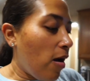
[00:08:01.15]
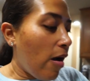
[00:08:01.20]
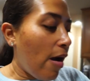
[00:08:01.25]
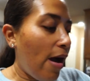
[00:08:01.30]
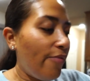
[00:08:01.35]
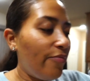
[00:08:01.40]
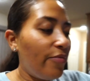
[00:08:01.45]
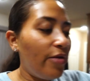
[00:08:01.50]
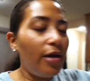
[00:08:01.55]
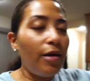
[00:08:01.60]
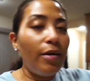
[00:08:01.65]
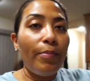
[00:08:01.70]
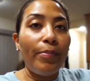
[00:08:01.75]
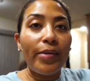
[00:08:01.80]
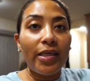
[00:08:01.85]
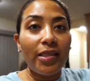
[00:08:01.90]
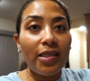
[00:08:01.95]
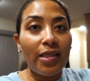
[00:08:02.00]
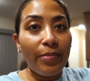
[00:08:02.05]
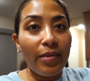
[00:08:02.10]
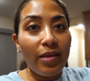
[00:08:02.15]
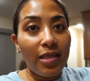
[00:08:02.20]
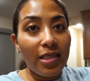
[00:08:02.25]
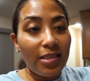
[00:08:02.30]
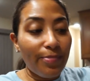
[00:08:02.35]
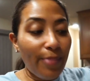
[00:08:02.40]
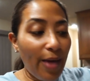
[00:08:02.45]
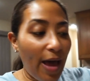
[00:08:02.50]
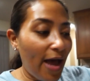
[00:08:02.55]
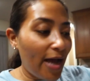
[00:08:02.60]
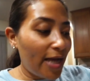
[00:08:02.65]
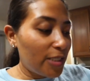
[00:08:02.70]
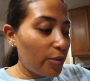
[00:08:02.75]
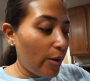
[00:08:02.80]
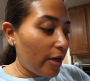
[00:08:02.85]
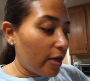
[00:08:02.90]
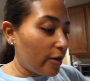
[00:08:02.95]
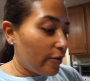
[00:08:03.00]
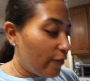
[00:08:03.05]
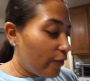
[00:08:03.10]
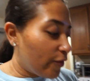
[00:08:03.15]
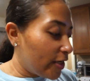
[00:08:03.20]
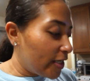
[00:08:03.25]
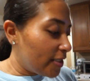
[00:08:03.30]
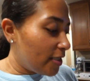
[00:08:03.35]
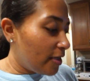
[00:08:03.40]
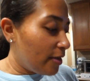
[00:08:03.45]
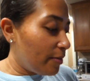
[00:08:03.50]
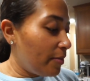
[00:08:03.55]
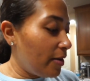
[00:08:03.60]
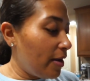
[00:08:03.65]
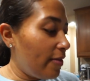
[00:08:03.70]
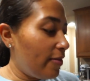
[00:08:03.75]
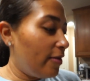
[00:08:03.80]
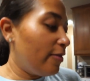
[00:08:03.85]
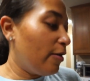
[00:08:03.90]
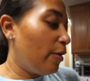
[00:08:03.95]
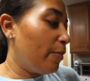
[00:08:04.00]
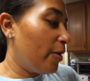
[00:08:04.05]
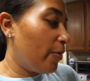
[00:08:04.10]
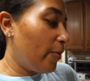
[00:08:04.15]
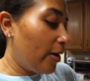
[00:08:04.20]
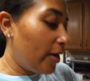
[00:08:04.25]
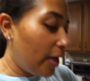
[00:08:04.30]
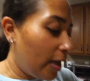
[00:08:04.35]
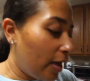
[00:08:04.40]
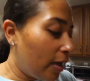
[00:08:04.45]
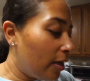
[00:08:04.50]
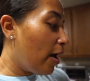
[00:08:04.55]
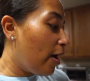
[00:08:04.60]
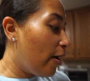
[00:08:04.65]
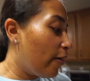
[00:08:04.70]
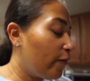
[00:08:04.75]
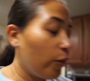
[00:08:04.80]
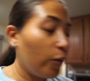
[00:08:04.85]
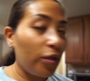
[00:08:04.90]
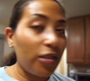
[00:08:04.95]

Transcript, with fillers: and then put them in this bag so I can freeze them, and then they'll be ready for